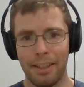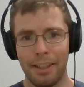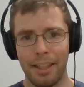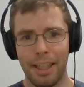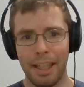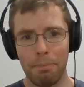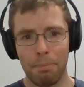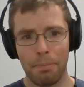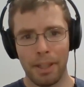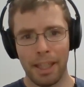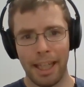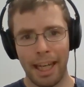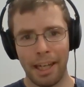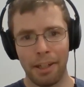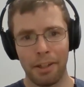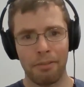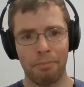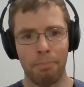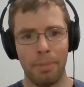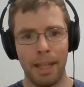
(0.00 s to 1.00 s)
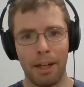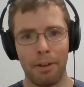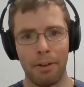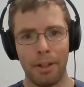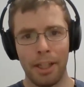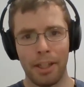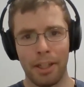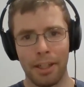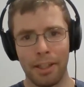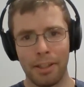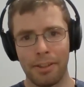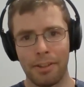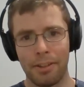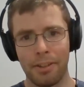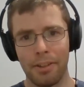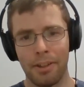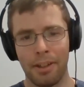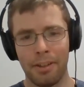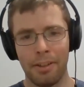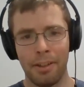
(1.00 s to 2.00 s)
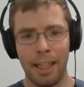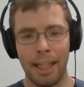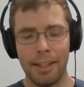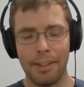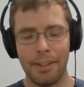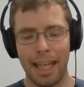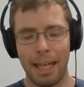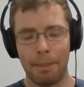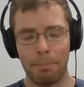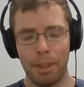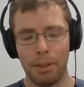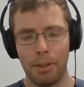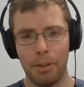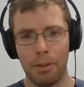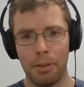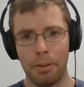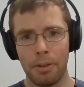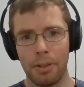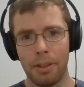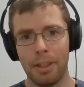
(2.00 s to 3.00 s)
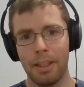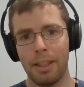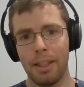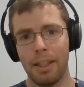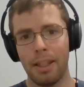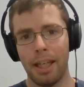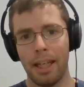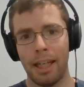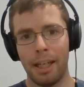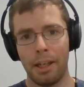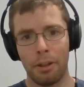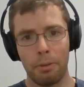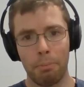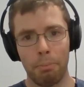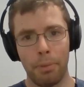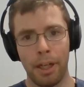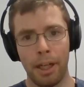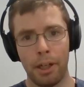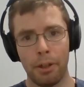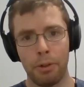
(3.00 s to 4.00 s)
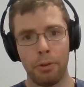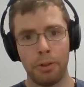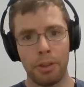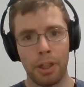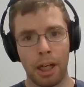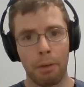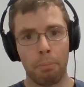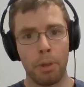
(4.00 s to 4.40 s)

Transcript: impact of baryons on the lensing amplitude compared to dark